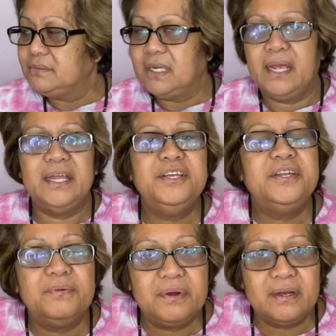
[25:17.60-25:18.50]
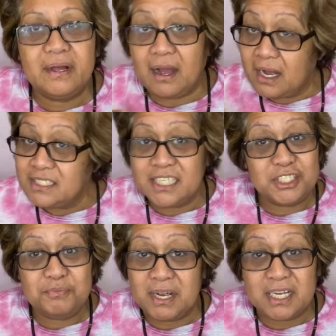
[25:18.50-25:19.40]
And you know what? I said to
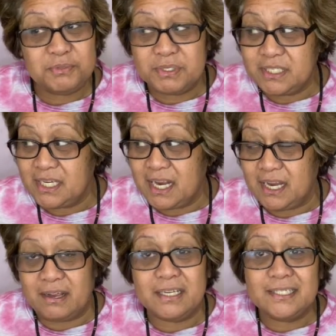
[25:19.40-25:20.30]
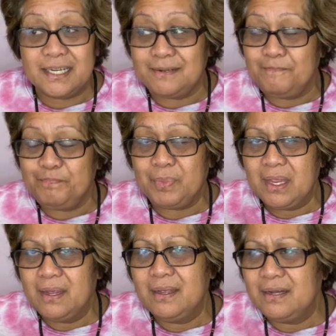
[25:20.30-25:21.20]
my husband today, I said,
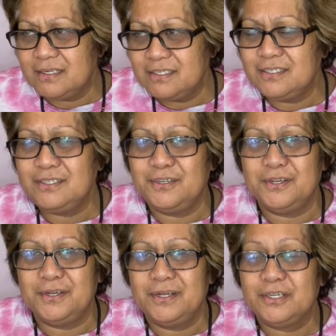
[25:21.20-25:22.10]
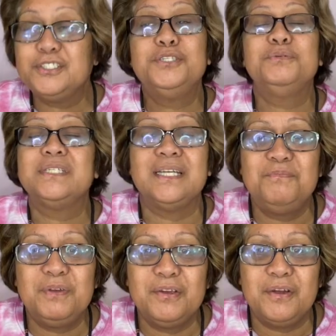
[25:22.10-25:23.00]
listen to her, because she was
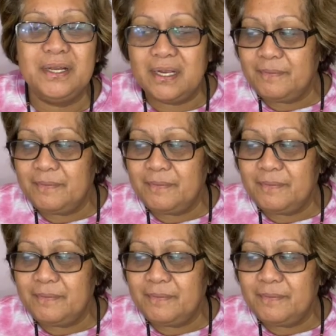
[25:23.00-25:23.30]
sleeping earlier.